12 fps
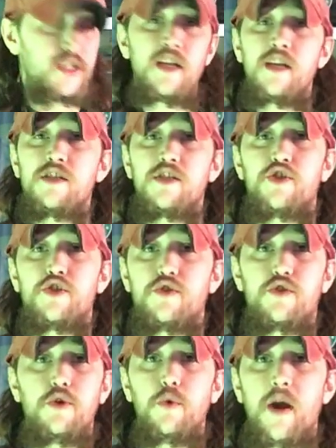is
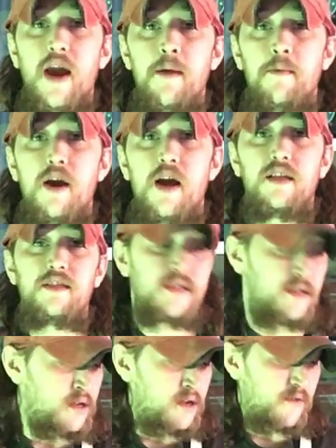2
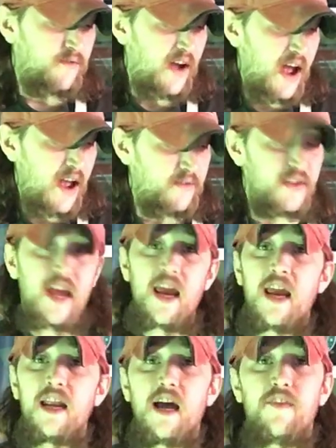hammer-ons, 5 to
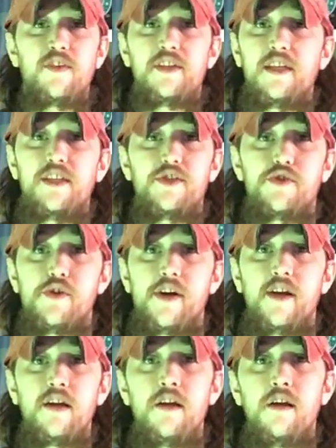8 on the D
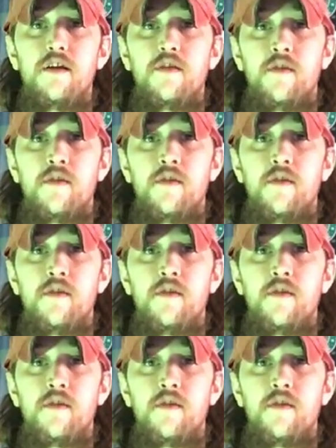string with